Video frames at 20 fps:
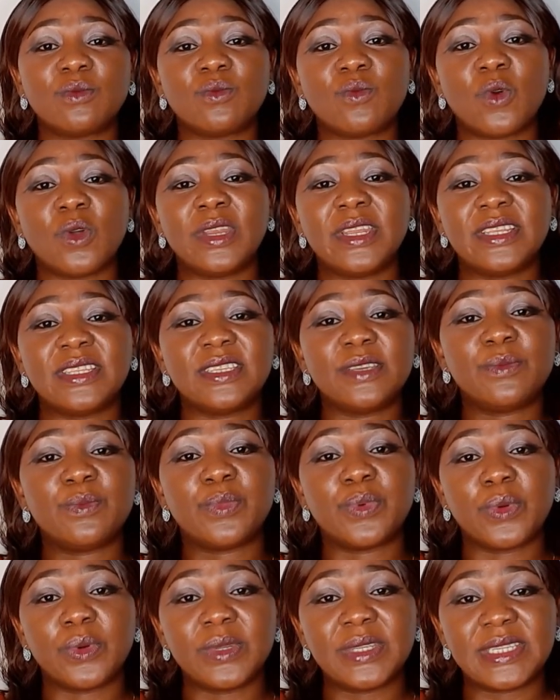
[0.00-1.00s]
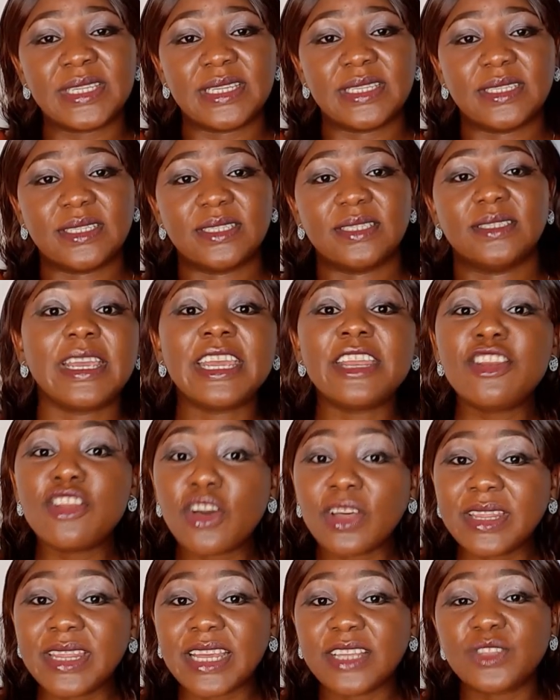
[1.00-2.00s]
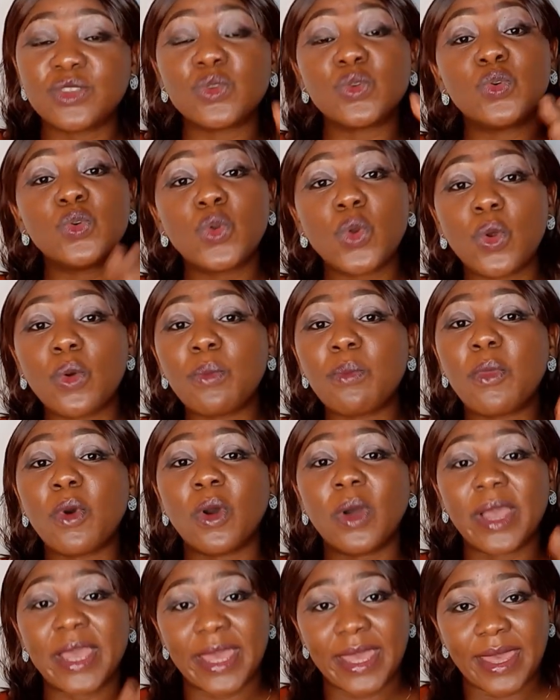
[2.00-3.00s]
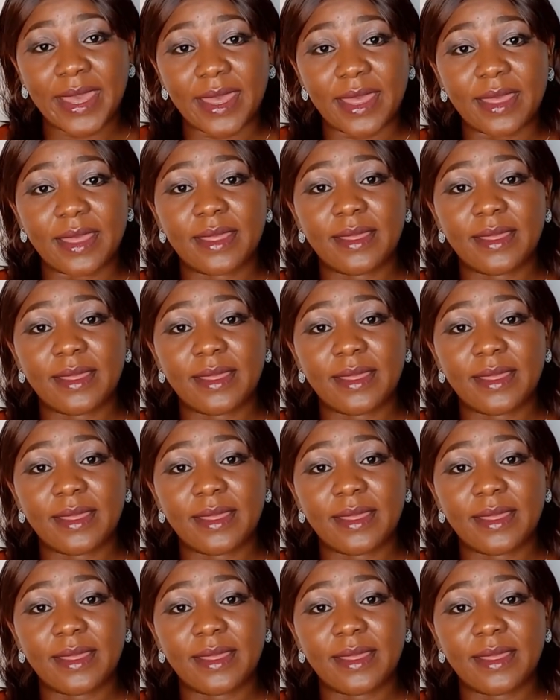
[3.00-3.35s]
quality protein in order to grow more hair.